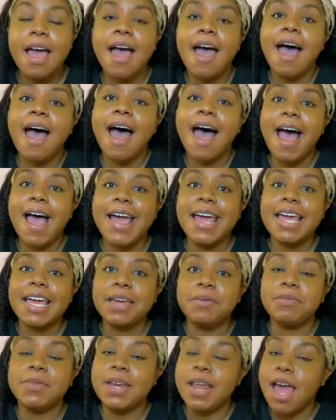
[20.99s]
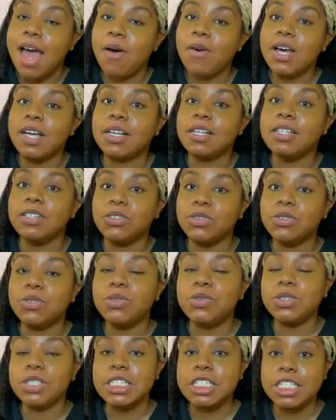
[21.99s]
I am now a
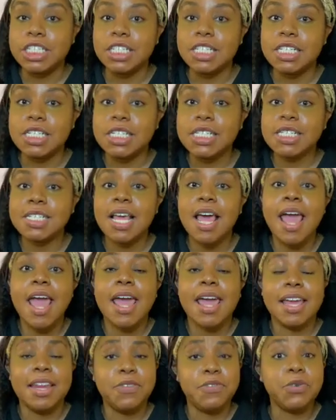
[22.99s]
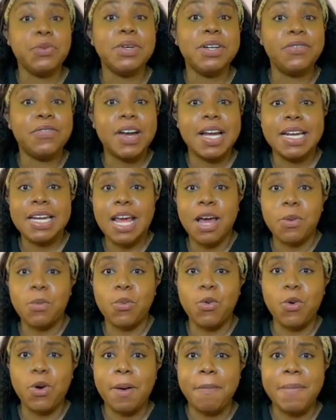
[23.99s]
clinical nurse, and if you want to find out
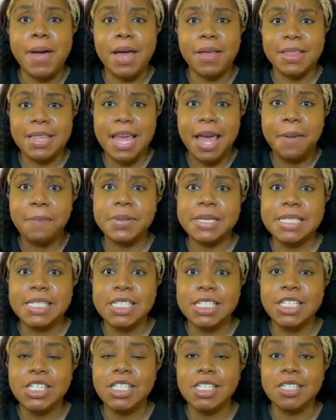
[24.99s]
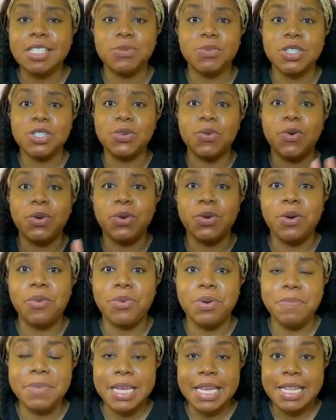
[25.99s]
more about that position and what's going on
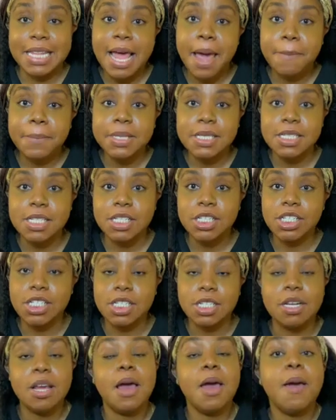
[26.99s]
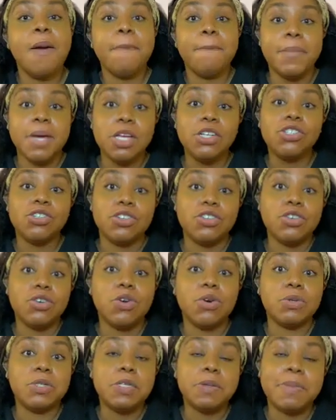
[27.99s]
with me in that position, make sure you
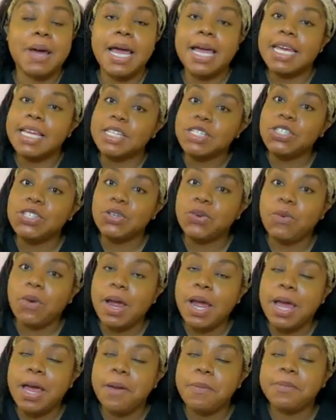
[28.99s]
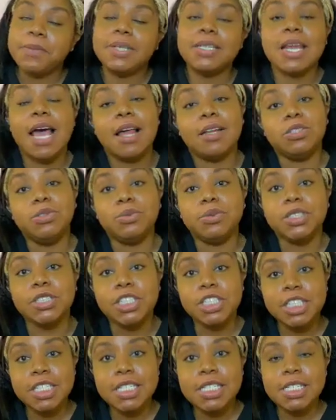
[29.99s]
go to my Instagram, Knowledgeable
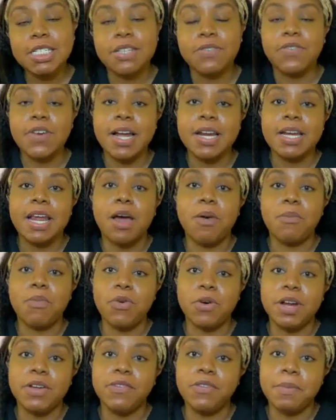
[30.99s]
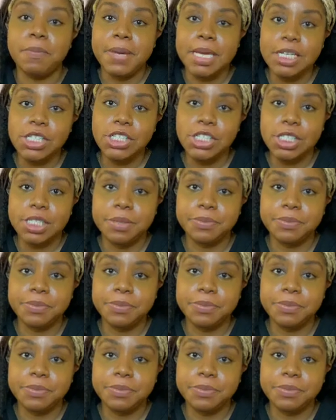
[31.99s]
Nurse, to find out more information.